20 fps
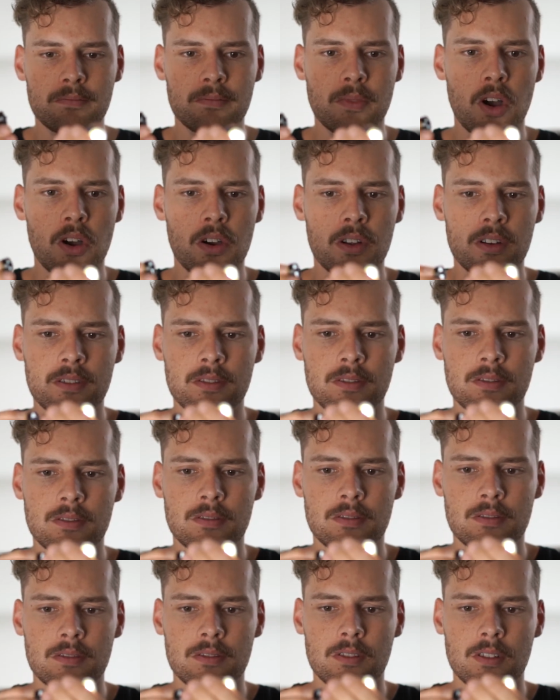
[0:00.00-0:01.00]
on,
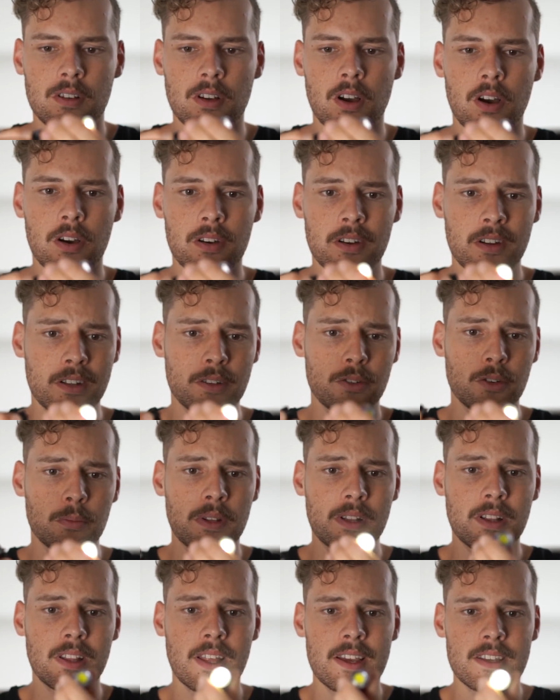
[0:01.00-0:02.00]
a little
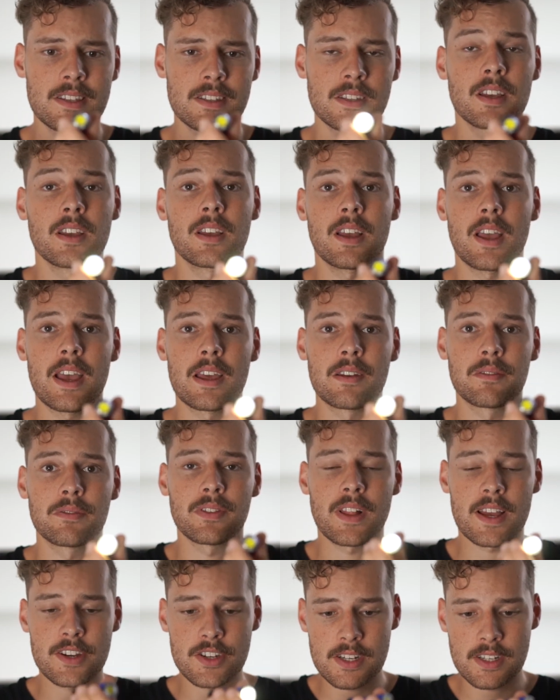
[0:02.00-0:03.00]
bit less, and
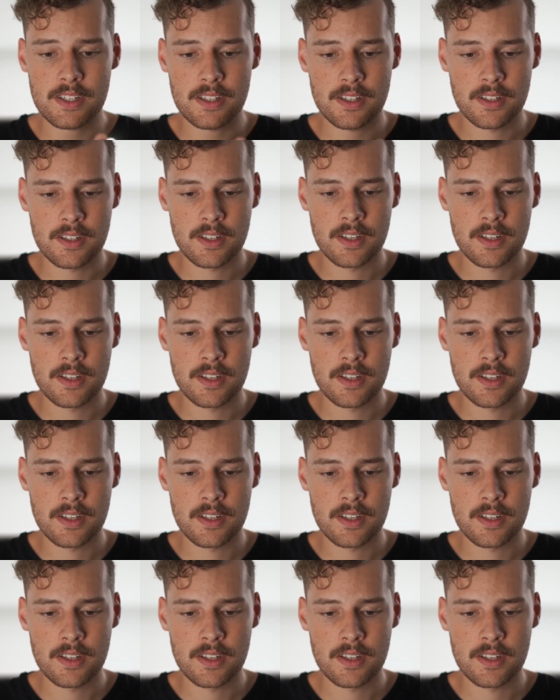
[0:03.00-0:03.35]
flashing.